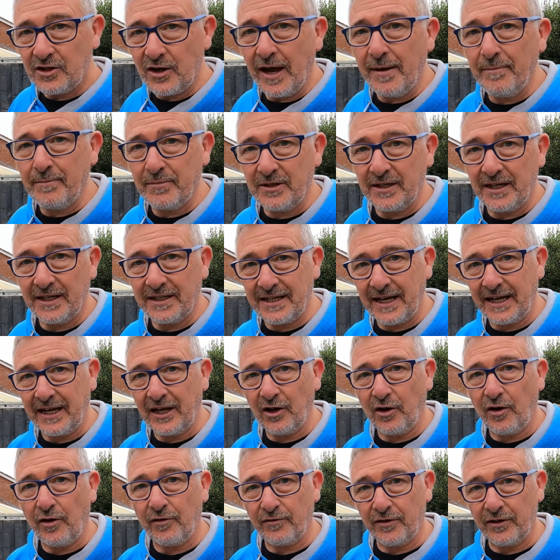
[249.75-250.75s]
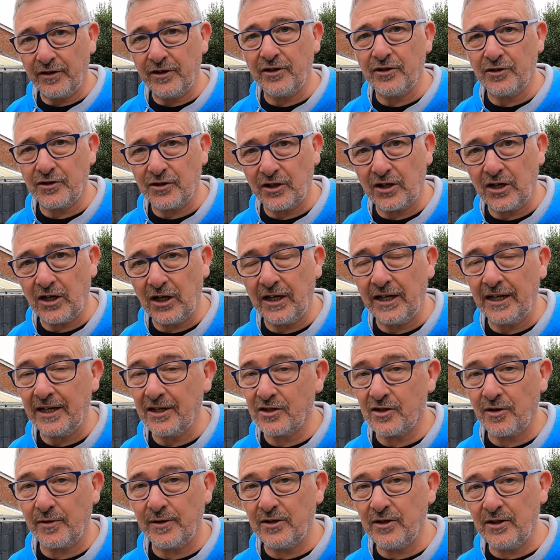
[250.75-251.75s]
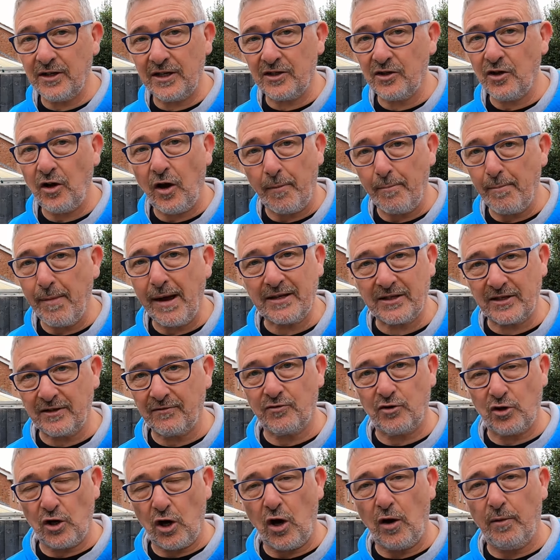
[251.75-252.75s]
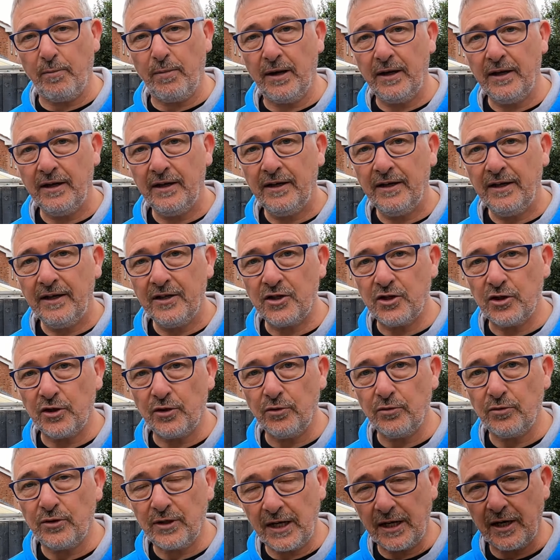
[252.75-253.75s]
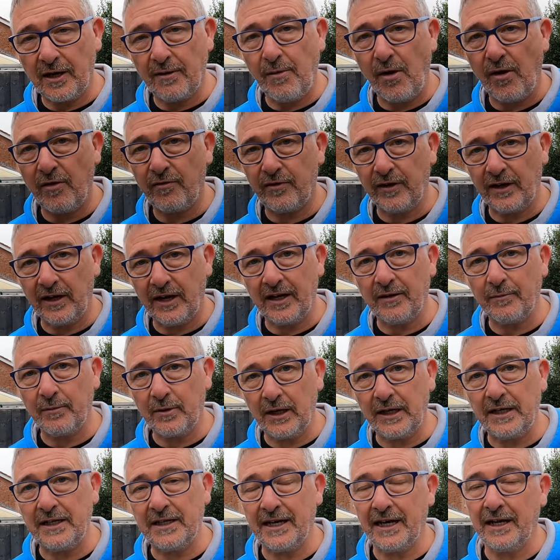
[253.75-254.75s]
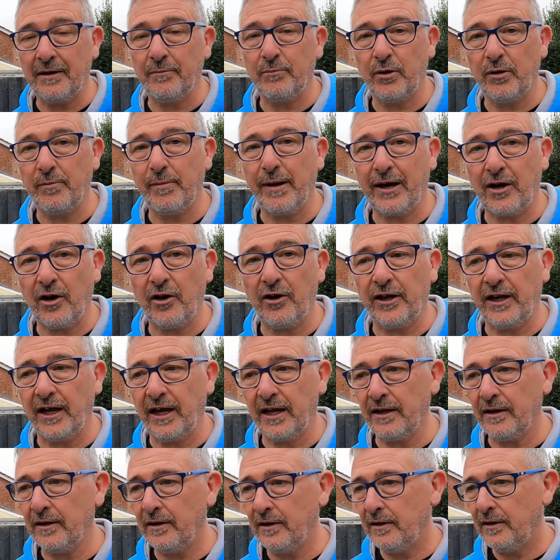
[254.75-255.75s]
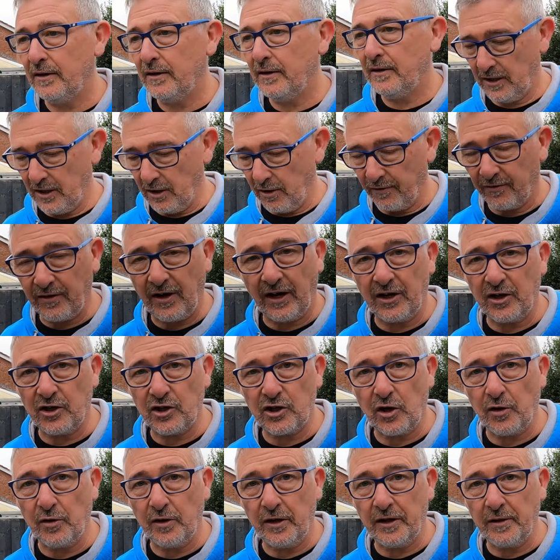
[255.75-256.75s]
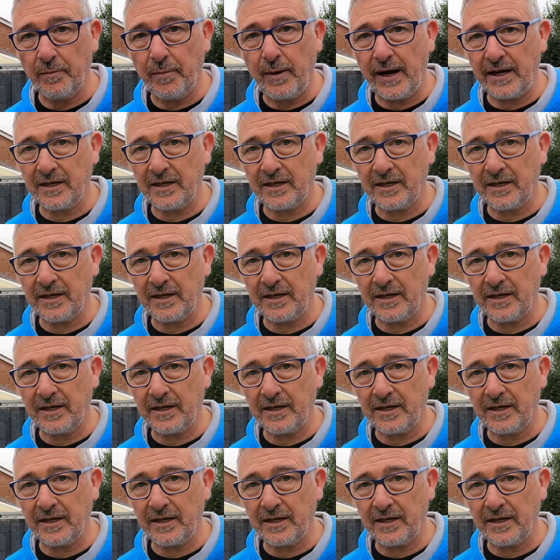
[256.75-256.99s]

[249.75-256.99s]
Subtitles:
to empty it, take it off, than it does to clean it. So it's not a massive job to take them off and get them cleaned again and put them back on again. You know, I've kind of shown in the